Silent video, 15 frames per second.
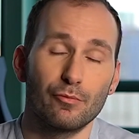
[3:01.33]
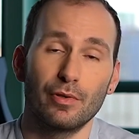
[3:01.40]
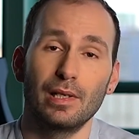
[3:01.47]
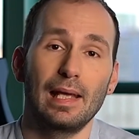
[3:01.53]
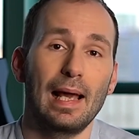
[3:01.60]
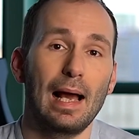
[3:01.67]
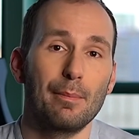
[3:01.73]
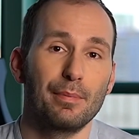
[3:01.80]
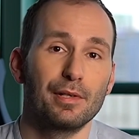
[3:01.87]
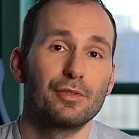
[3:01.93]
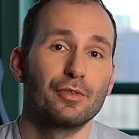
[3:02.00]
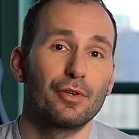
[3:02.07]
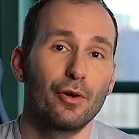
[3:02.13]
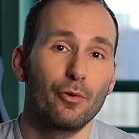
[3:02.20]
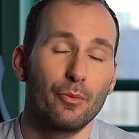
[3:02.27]
really happy
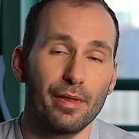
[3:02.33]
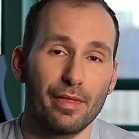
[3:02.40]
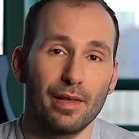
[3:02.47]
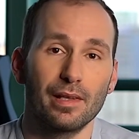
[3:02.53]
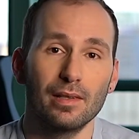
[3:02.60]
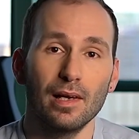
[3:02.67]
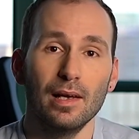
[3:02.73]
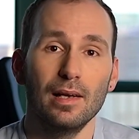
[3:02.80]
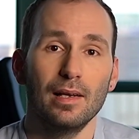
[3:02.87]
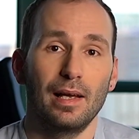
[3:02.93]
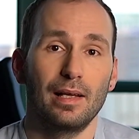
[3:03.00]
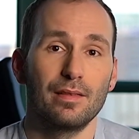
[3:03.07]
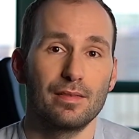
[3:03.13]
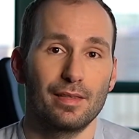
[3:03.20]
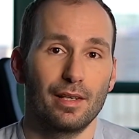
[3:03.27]
to go with it
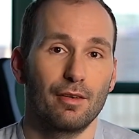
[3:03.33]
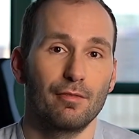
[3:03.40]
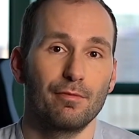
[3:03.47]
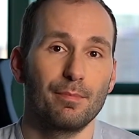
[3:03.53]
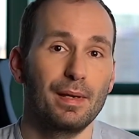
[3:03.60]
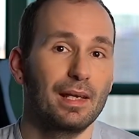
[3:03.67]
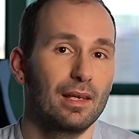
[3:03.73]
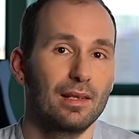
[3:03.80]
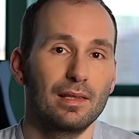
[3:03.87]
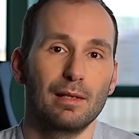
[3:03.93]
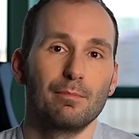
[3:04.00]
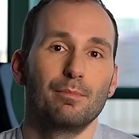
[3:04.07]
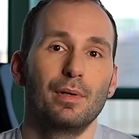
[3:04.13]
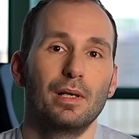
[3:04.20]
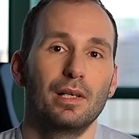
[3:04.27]
instead of making
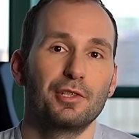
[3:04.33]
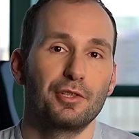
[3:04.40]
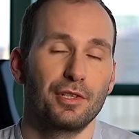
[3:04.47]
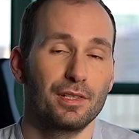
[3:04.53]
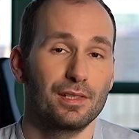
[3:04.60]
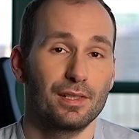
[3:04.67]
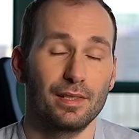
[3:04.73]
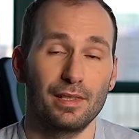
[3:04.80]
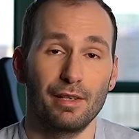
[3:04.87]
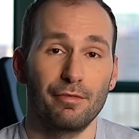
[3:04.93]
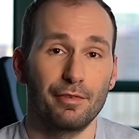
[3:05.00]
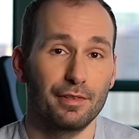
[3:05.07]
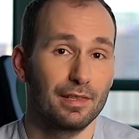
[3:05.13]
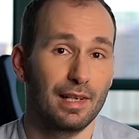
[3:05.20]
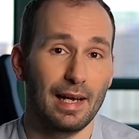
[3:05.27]
them purchase a
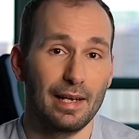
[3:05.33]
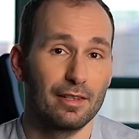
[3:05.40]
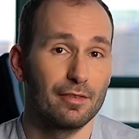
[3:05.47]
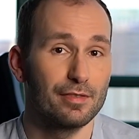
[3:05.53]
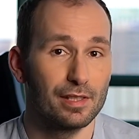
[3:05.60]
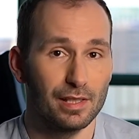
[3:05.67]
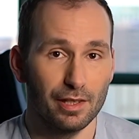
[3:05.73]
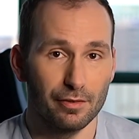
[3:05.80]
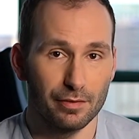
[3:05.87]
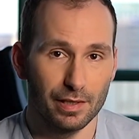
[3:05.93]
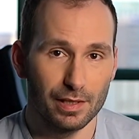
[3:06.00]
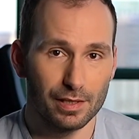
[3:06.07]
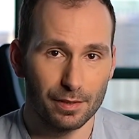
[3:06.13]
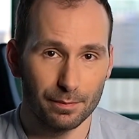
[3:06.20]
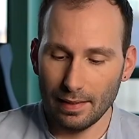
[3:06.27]
different kind of
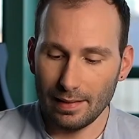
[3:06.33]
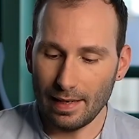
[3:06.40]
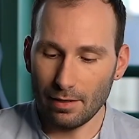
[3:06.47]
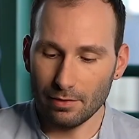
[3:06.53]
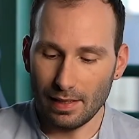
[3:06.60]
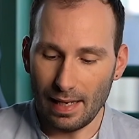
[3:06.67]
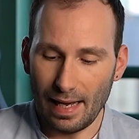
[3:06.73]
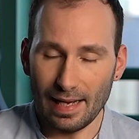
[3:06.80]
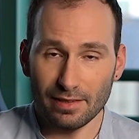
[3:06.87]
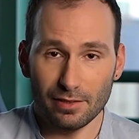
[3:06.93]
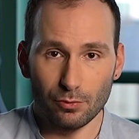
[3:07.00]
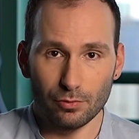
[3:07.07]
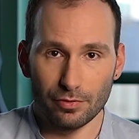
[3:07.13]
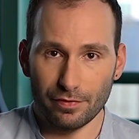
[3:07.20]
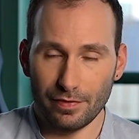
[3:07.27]
series. Now, the
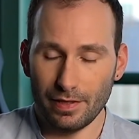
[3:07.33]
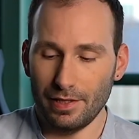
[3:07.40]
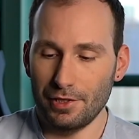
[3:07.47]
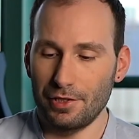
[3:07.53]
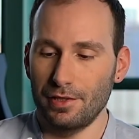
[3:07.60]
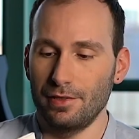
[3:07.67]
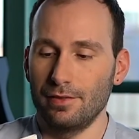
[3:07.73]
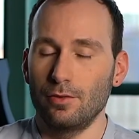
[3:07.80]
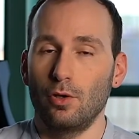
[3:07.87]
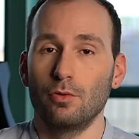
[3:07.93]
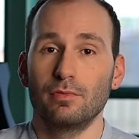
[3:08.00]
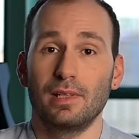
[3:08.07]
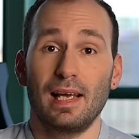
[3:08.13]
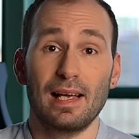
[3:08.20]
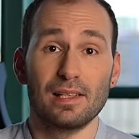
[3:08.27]
adult version
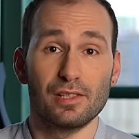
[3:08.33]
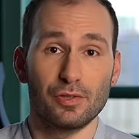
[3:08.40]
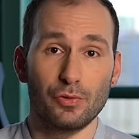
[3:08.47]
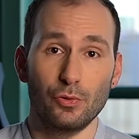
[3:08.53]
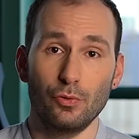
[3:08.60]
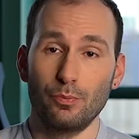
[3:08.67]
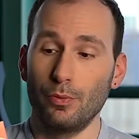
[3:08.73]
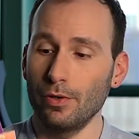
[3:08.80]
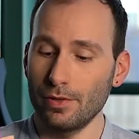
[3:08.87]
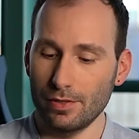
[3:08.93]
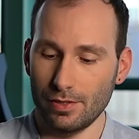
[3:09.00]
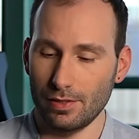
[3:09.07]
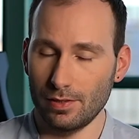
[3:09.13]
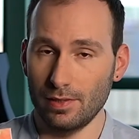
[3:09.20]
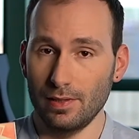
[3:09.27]
only has 2
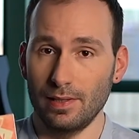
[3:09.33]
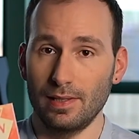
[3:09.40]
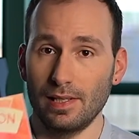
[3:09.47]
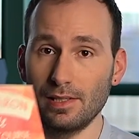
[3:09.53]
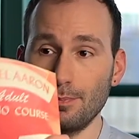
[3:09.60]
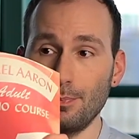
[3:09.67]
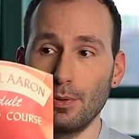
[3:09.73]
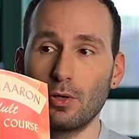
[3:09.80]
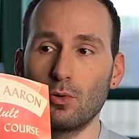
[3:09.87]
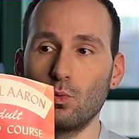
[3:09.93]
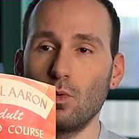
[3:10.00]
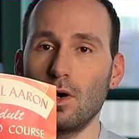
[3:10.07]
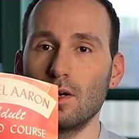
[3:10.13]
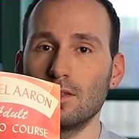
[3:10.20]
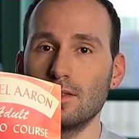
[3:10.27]
books. It has book
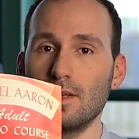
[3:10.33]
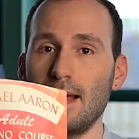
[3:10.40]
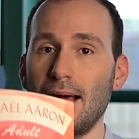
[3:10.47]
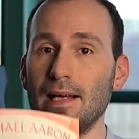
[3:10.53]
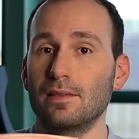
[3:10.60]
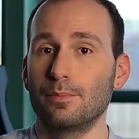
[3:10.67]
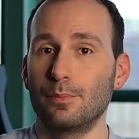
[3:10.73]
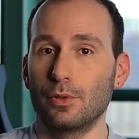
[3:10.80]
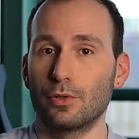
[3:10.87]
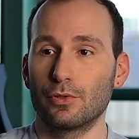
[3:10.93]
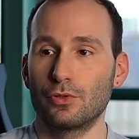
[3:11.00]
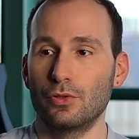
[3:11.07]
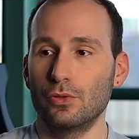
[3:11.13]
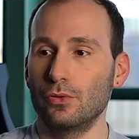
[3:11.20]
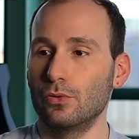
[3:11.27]
1 and
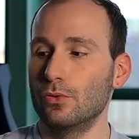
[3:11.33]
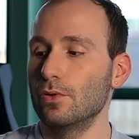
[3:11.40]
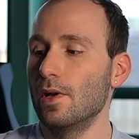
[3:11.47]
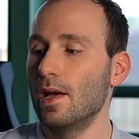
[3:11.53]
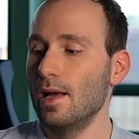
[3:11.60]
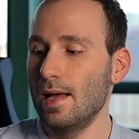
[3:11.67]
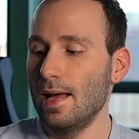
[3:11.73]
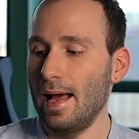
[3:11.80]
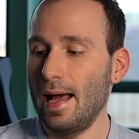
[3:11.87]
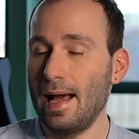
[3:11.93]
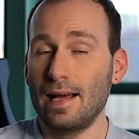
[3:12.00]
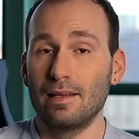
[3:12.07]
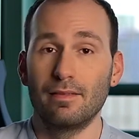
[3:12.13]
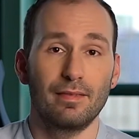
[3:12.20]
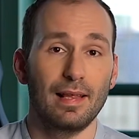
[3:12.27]
book 2.
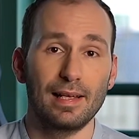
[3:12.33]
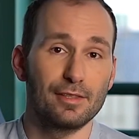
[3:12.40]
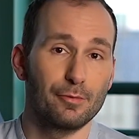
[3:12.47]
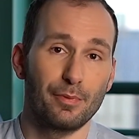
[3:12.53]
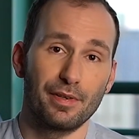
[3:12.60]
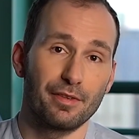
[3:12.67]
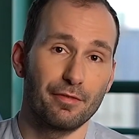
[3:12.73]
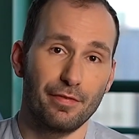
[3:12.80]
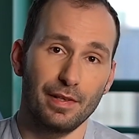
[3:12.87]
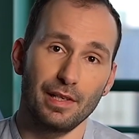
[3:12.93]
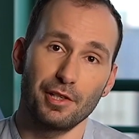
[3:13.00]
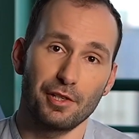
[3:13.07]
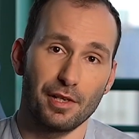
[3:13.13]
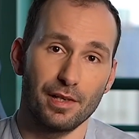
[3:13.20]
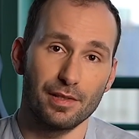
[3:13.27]
And that's where it
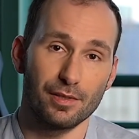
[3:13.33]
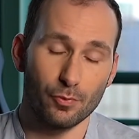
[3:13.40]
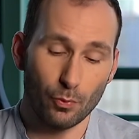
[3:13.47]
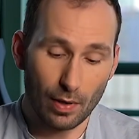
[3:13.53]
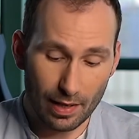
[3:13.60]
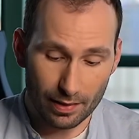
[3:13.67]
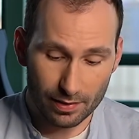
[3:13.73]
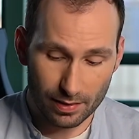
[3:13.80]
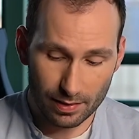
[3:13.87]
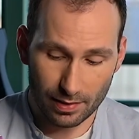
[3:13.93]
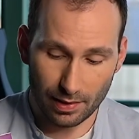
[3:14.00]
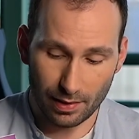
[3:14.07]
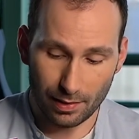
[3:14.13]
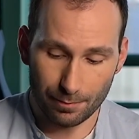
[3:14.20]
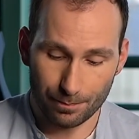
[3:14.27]
finishes, whilst
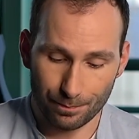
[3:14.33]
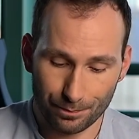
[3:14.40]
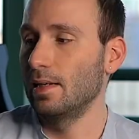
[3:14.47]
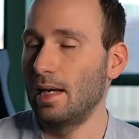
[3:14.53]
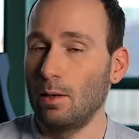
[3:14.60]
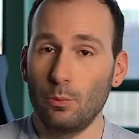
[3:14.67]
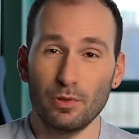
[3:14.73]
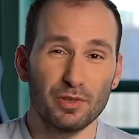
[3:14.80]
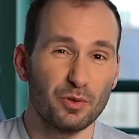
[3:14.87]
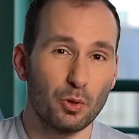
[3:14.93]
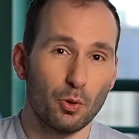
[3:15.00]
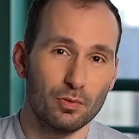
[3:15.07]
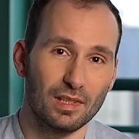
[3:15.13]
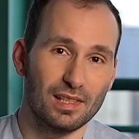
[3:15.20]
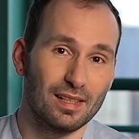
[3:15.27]
I wouldn't
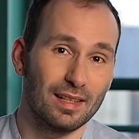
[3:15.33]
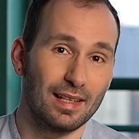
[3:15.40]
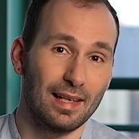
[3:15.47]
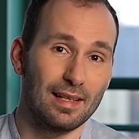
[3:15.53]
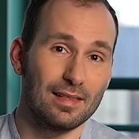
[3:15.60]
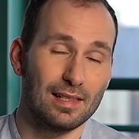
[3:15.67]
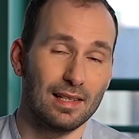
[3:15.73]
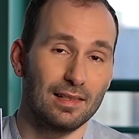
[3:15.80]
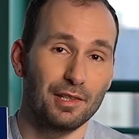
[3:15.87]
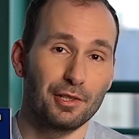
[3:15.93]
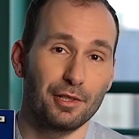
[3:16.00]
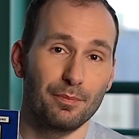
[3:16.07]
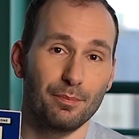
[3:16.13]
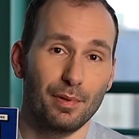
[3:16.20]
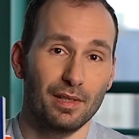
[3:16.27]
call this the kids
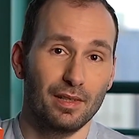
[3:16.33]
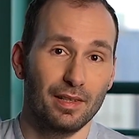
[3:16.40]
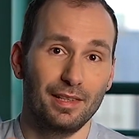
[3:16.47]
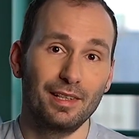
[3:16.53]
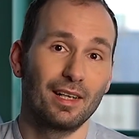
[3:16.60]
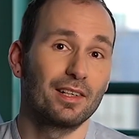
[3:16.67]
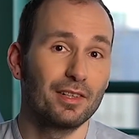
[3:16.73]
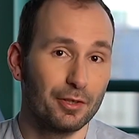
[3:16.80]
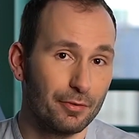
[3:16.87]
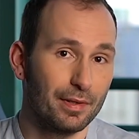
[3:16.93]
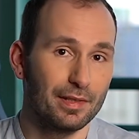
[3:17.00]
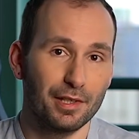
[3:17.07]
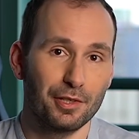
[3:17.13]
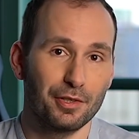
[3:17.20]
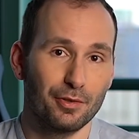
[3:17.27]
edition, but the younger
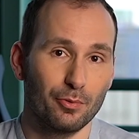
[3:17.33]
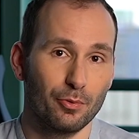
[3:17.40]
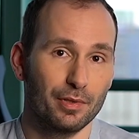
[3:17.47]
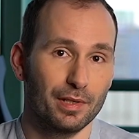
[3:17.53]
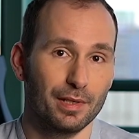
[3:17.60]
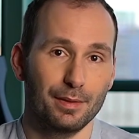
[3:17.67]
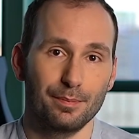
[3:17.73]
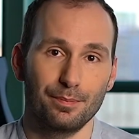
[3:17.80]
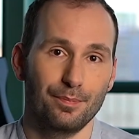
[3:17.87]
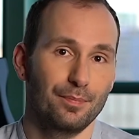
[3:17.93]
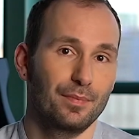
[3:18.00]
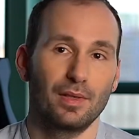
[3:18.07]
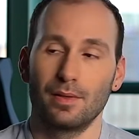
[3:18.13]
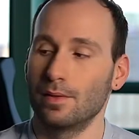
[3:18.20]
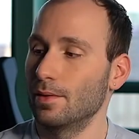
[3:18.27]
edition or
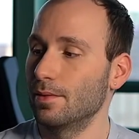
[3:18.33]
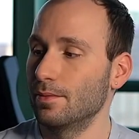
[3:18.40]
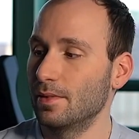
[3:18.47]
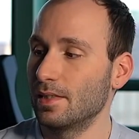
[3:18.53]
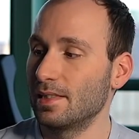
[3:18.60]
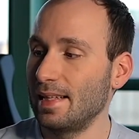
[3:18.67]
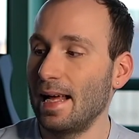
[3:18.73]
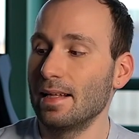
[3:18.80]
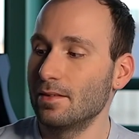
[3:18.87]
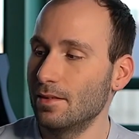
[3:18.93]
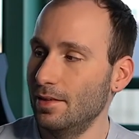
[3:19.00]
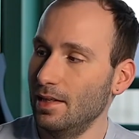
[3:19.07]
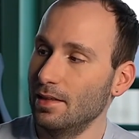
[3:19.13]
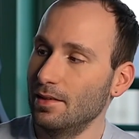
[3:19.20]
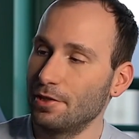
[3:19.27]
the
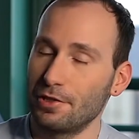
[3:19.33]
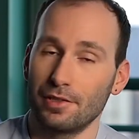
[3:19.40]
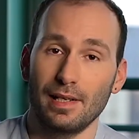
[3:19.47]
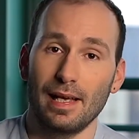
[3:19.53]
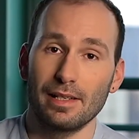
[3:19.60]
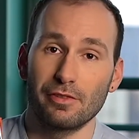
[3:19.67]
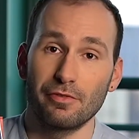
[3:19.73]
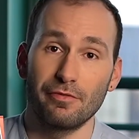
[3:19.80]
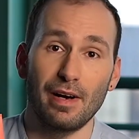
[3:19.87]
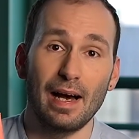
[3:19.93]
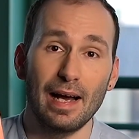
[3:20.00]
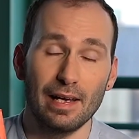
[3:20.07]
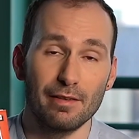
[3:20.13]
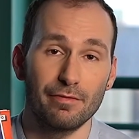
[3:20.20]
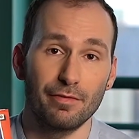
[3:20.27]
standard edition has
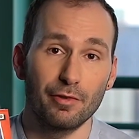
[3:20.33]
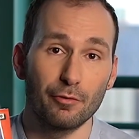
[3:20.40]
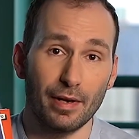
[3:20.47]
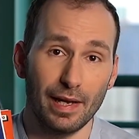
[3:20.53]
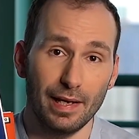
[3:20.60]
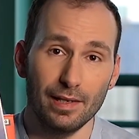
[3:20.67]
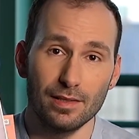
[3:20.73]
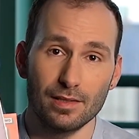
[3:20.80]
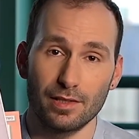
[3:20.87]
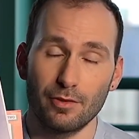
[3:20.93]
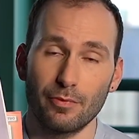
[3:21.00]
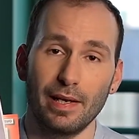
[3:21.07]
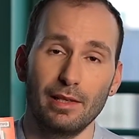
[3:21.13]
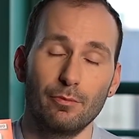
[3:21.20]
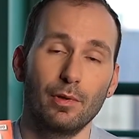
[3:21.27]
5 grades,
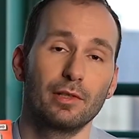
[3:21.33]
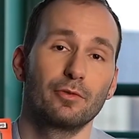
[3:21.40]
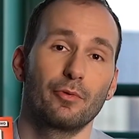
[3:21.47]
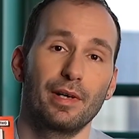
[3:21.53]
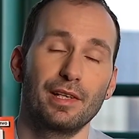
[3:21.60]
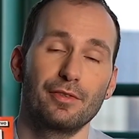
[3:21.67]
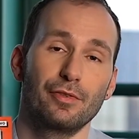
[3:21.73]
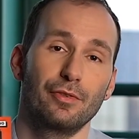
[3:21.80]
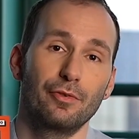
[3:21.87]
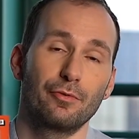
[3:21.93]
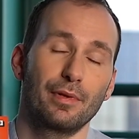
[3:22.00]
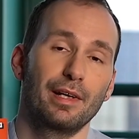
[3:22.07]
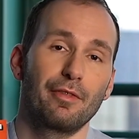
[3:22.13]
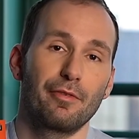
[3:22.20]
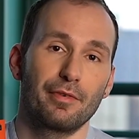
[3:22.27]
grade 1, grade 2,
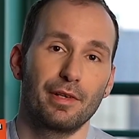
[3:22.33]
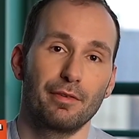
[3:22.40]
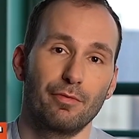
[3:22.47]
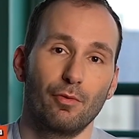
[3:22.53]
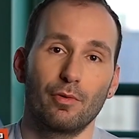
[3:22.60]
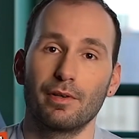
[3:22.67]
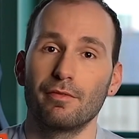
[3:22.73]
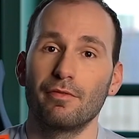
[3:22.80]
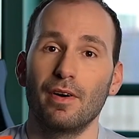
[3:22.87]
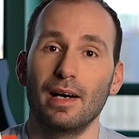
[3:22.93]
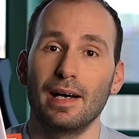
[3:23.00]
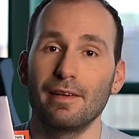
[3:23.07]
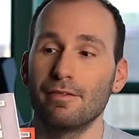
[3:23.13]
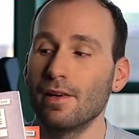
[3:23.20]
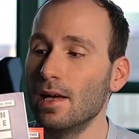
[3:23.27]
grade 3, 4, and
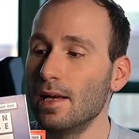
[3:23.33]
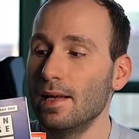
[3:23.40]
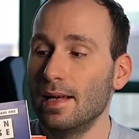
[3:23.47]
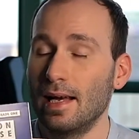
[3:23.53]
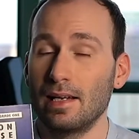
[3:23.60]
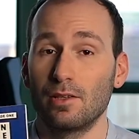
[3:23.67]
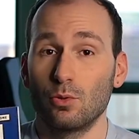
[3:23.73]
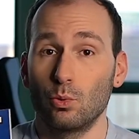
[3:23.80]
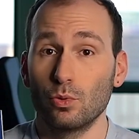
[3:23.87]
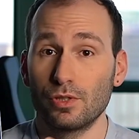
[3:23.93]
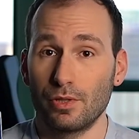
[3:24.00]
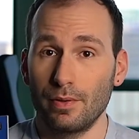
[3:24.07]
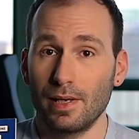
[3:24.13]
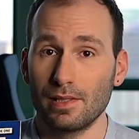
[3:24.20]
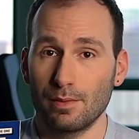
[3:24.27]
5. And it
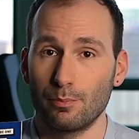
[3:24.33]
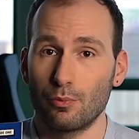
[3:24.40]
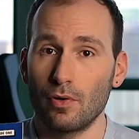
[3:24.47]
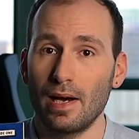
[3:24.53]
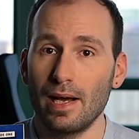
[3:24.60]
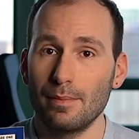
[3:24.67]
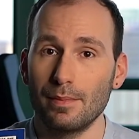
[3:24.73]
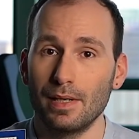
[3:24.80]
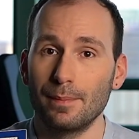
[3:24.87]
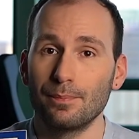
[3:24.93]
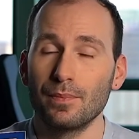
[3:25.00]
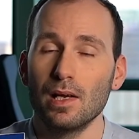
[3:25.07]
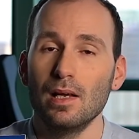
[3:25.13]
also has a primer.